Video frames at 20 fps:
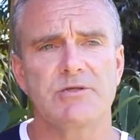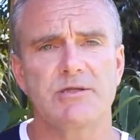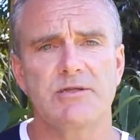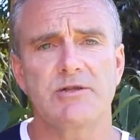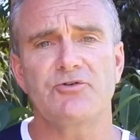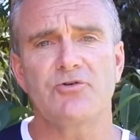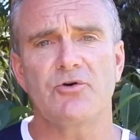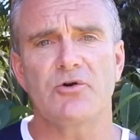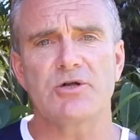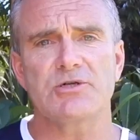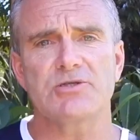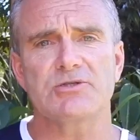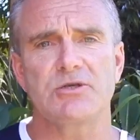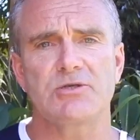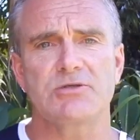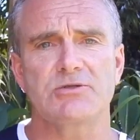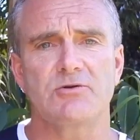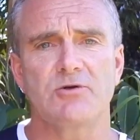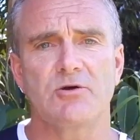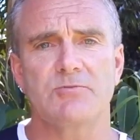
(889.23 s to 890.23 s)
In the drier
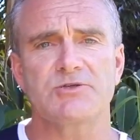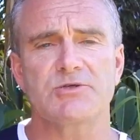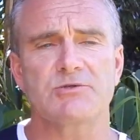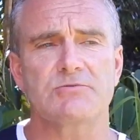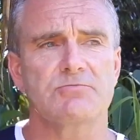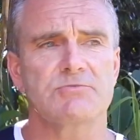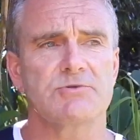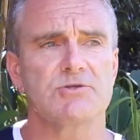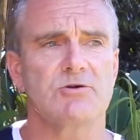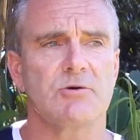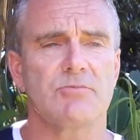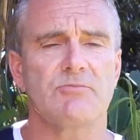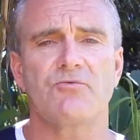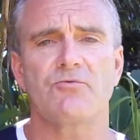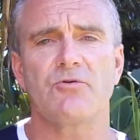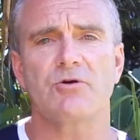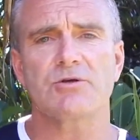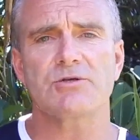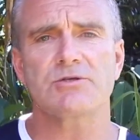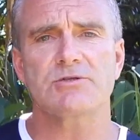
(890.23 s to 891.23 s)
season, it helps stop
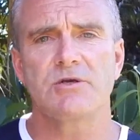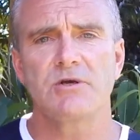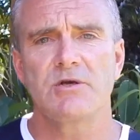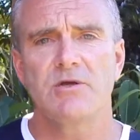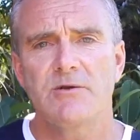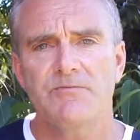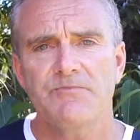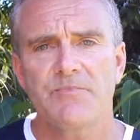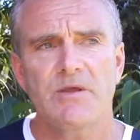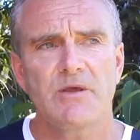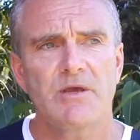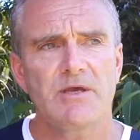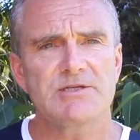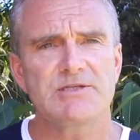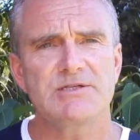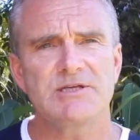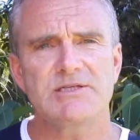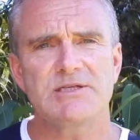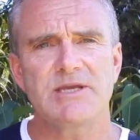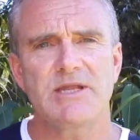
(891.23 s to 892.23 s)
rocks and
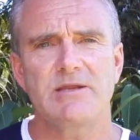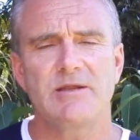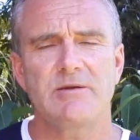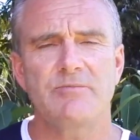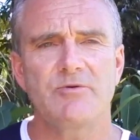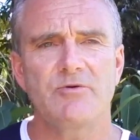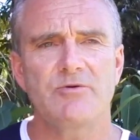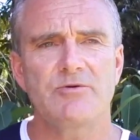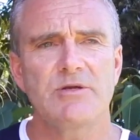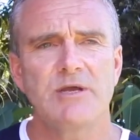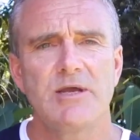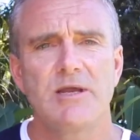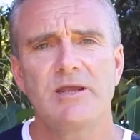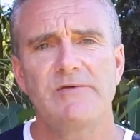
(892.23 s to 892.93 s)
sticks getting in your boot.